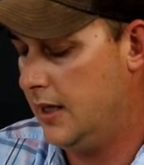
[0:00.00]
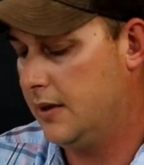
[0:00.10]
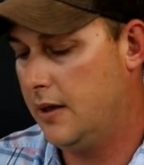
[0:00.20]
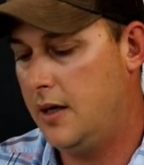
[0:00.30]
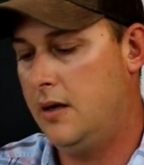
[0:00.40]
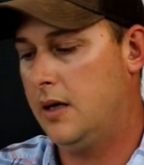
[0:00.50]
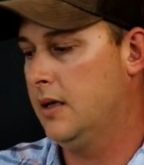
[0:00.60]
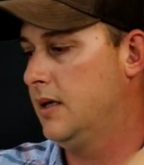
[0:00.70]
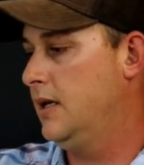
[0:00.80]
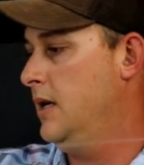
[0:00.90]
so there you
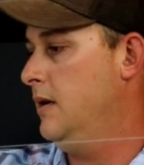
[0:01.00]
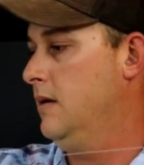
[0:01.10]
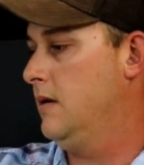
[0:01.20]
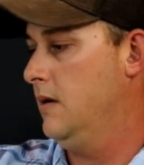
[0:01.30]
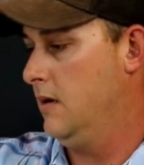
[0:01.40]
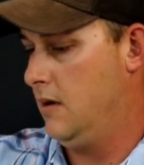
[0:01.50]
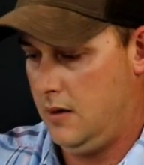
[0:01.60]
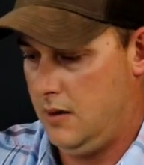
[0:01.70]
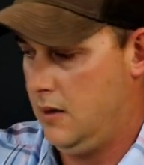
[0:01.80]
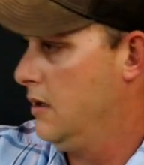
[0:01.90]
can see
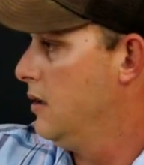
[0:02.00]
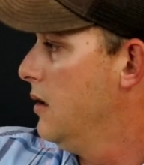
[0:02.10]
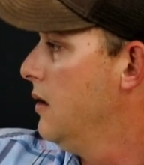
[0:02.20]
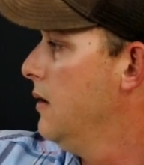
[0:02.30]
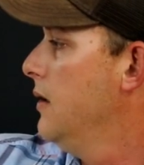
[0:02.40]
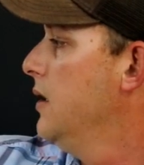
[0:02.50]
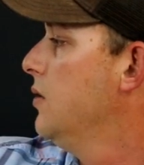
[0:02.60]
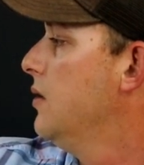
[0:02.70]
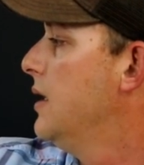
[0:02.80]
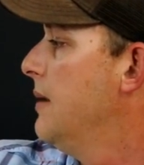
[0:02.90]
there's
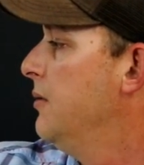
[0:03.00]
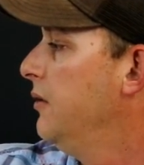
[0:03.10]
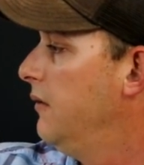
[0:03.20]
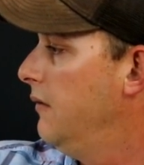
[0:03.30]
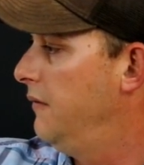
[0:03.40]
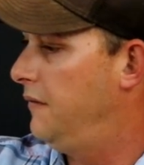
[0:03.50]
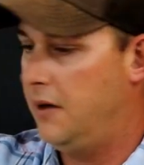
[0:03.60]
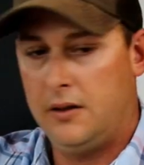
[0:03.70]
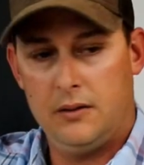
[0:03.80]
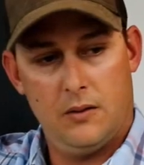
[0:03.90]
your double
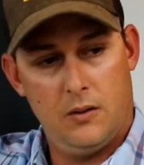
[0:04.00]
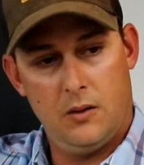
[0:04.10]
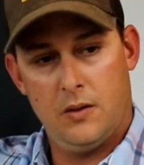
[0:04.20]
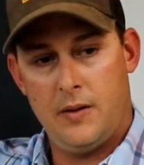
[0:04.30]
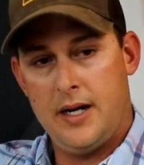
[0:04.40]
furled all the way